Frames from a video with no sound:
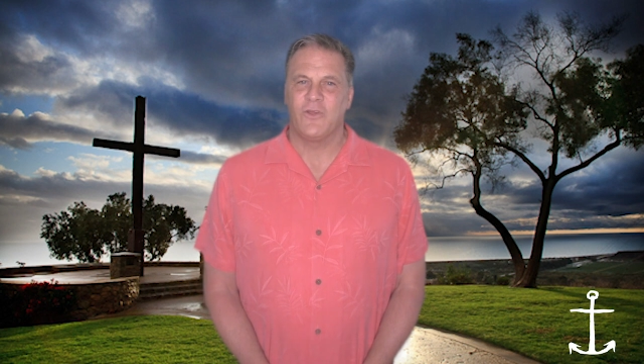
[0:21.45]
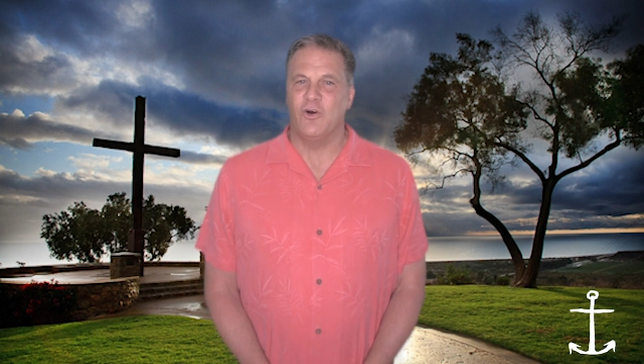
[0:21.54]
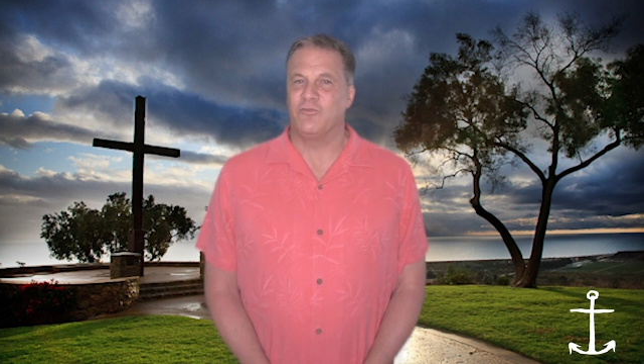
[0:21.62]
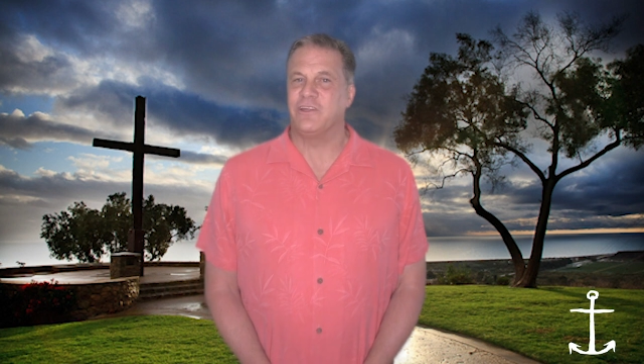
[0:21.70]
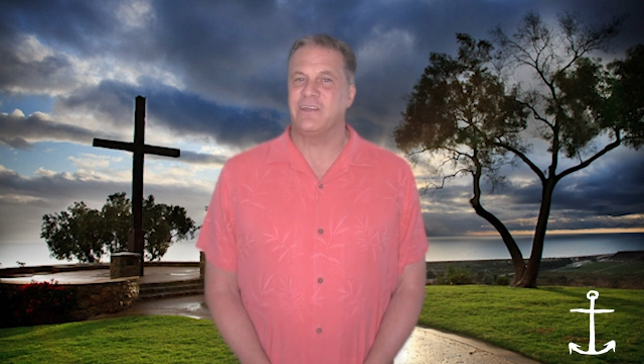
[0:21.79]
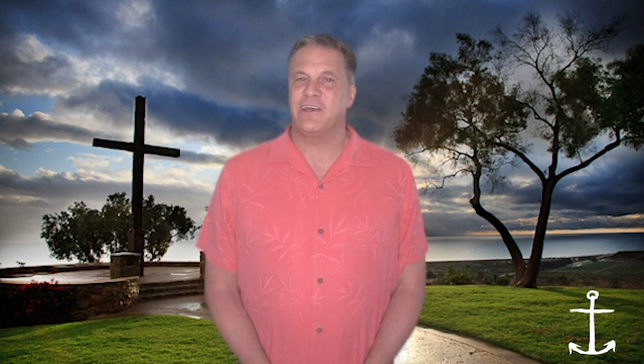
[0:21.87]

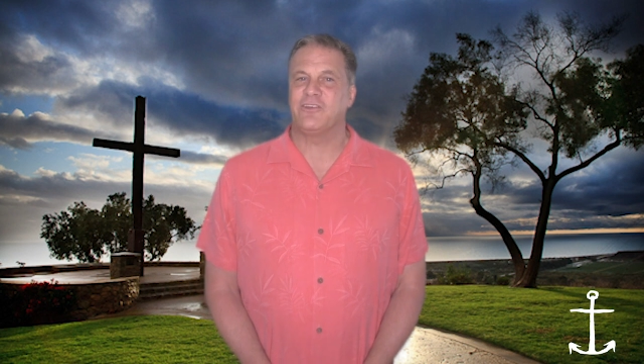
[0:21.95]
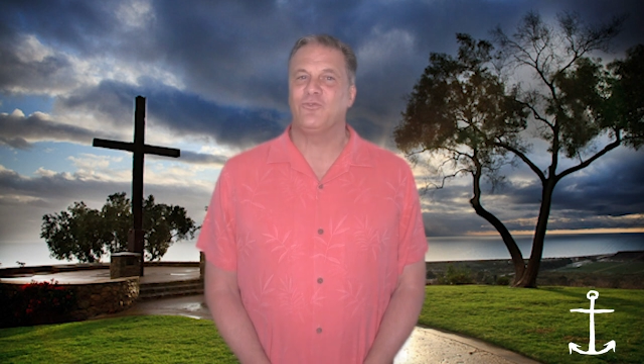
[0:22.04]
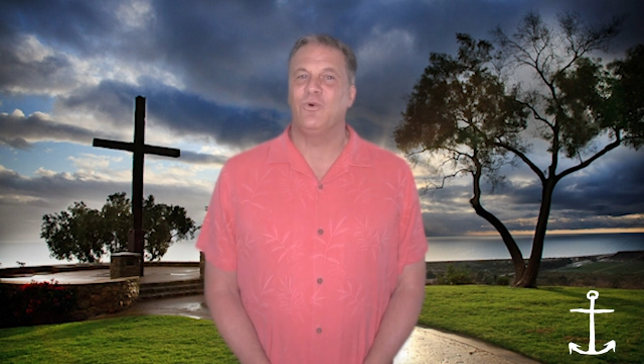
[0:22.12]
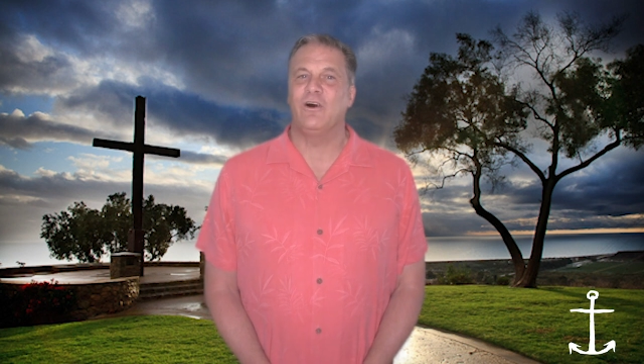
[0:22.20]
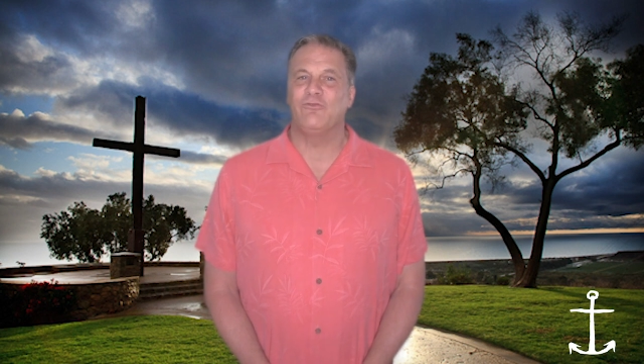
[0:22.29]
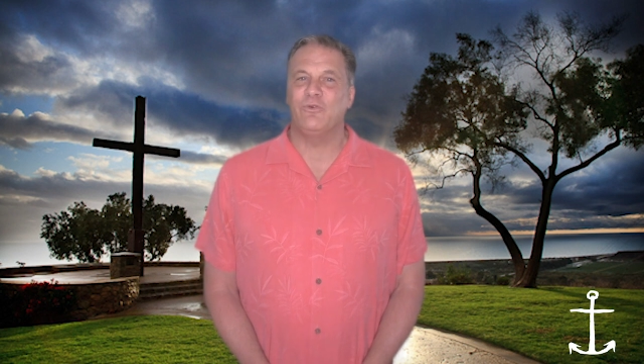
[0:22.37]
Over the next
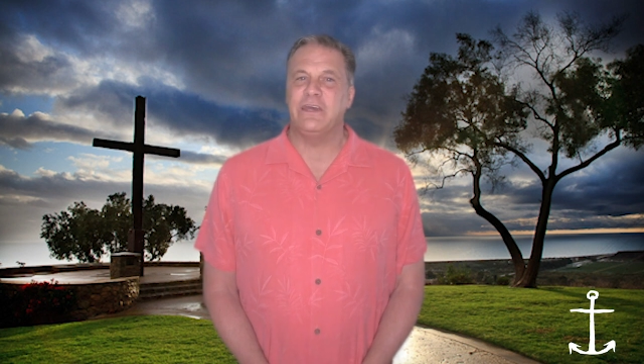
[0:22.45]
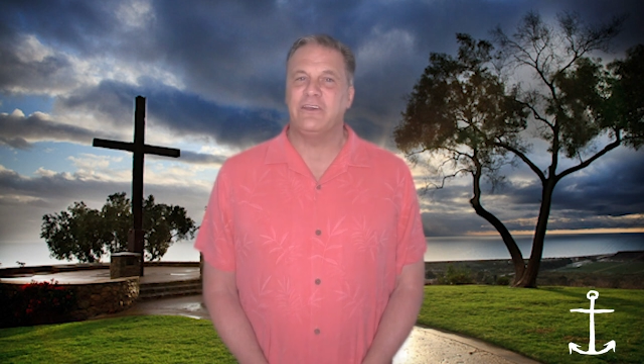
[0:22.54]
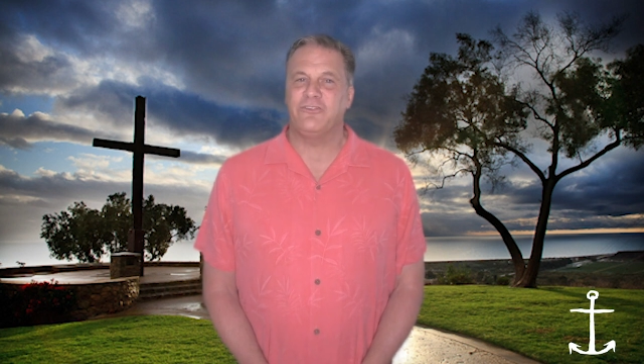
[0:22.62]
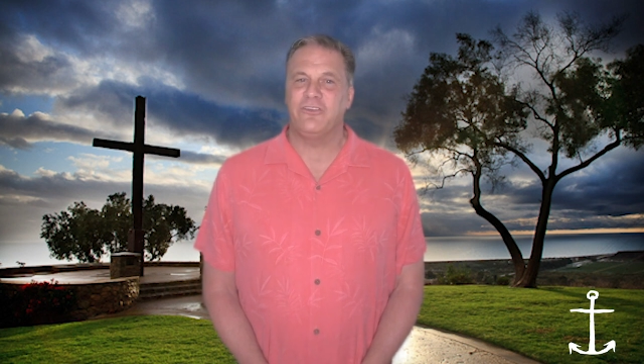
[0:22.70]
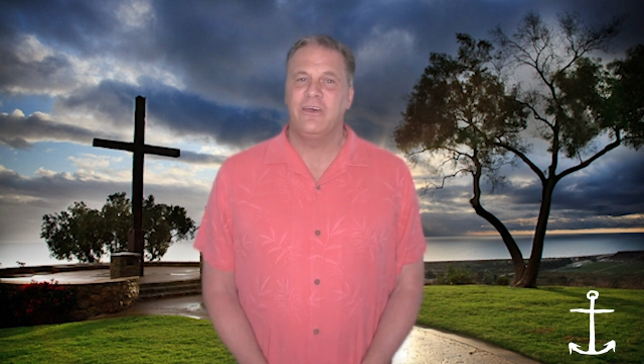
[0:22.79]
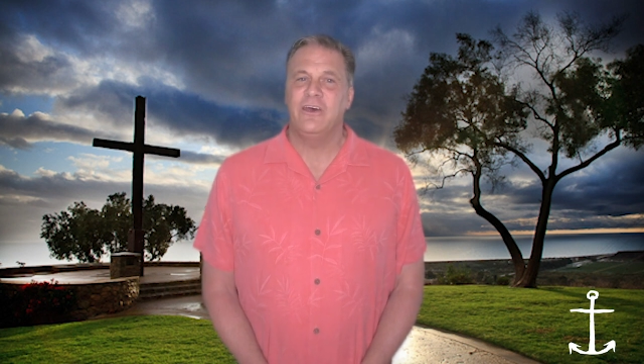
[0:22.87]
12
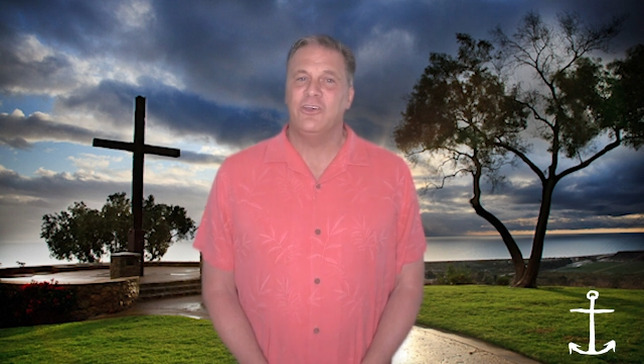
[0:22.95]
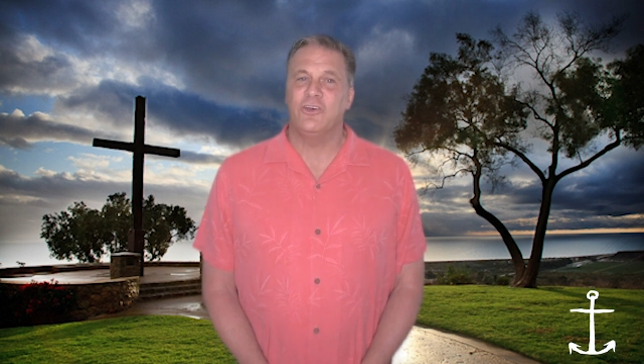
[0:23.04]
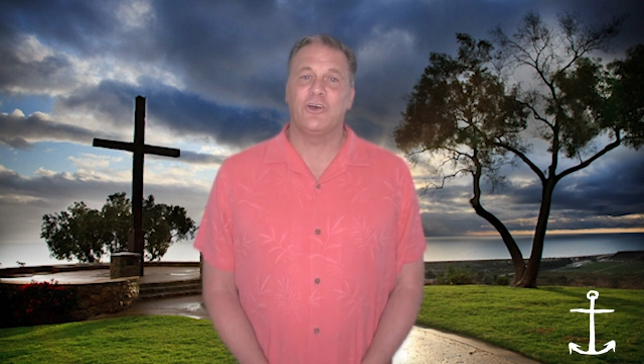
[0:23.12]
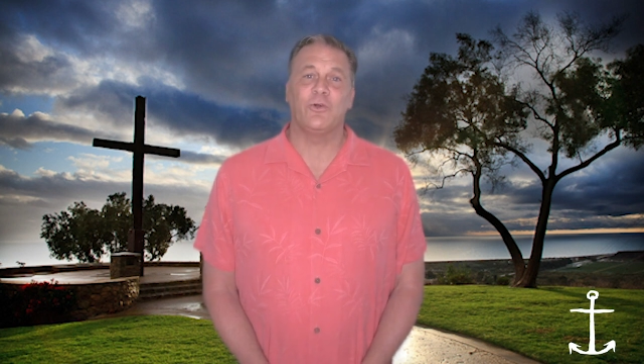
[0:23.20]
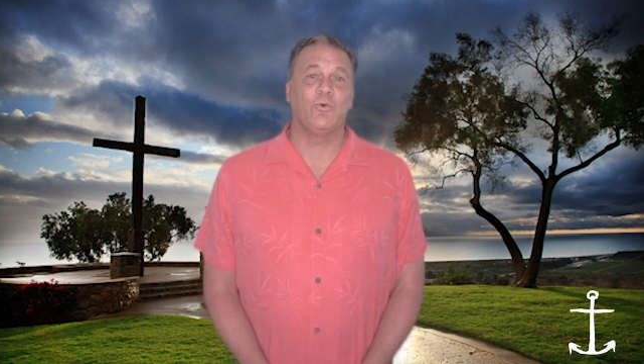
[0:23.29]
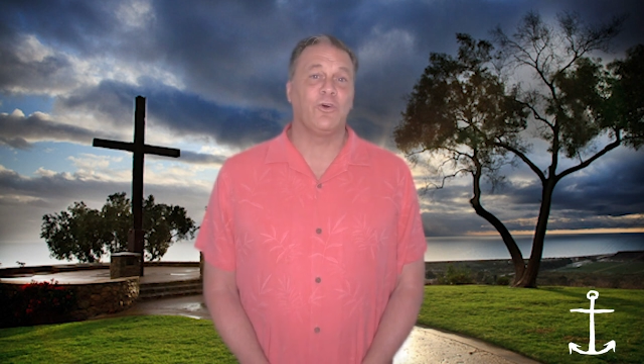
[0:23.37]
weeks,
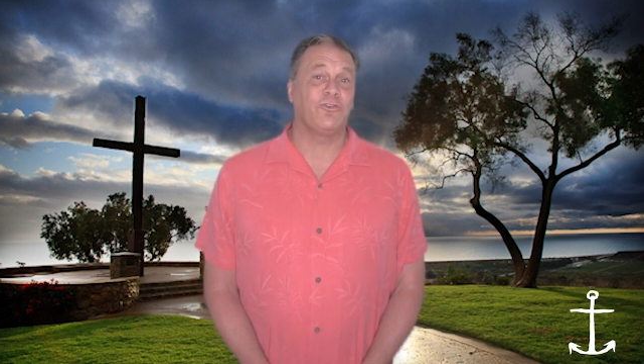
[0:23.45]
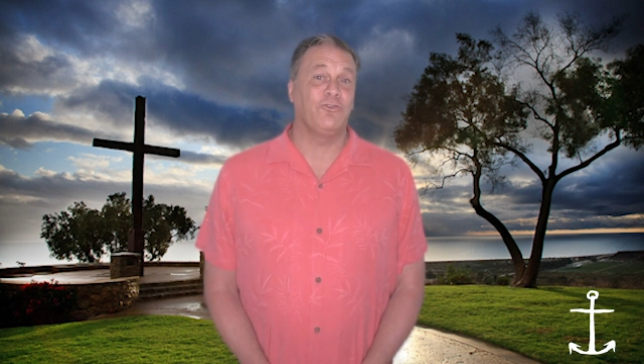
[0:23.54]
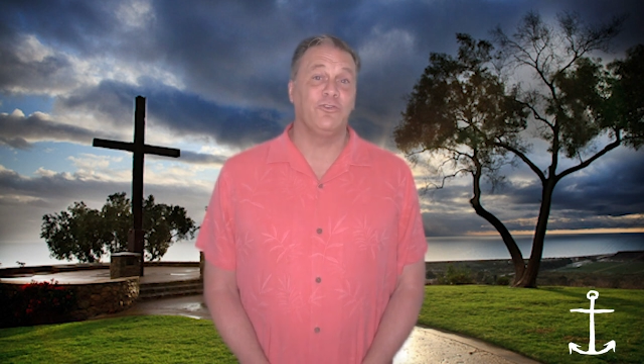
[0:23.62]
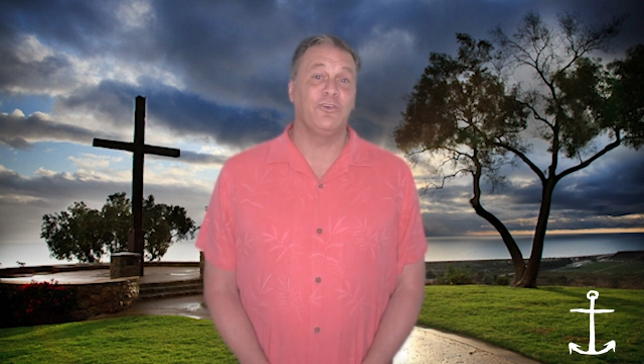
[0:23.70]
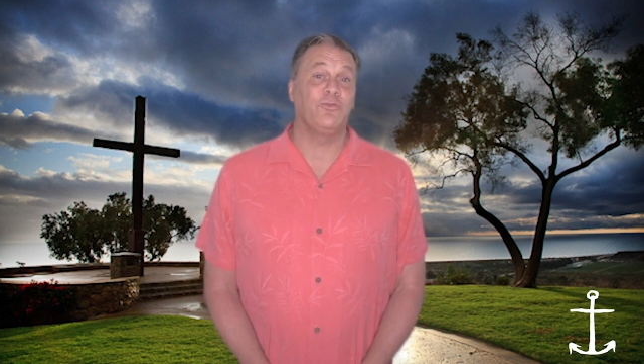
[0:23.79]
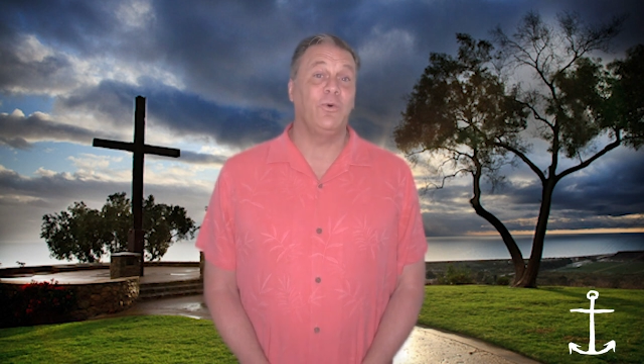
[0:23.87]
you're going to work
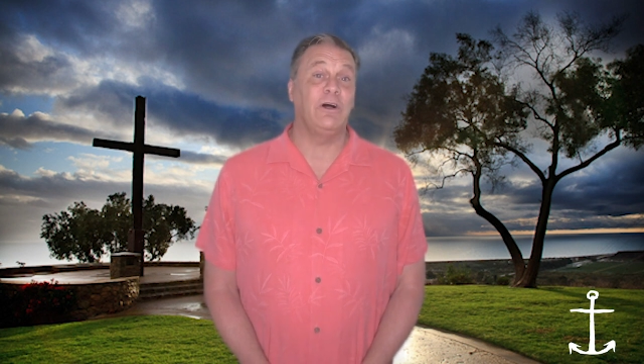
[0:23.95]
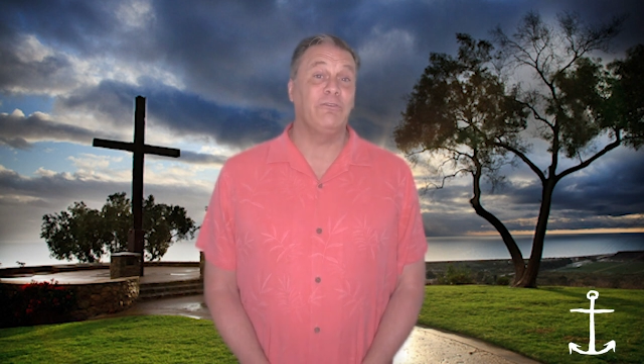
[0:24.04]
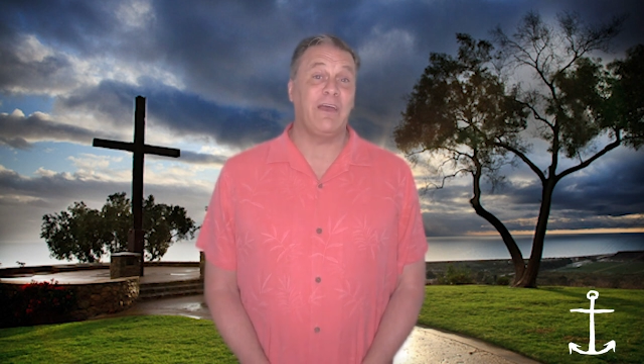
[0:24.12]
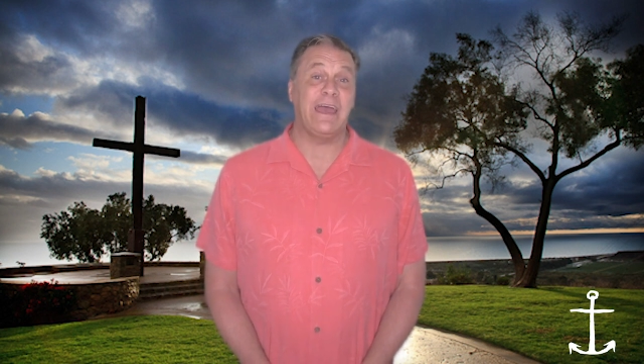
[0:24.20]
through the 12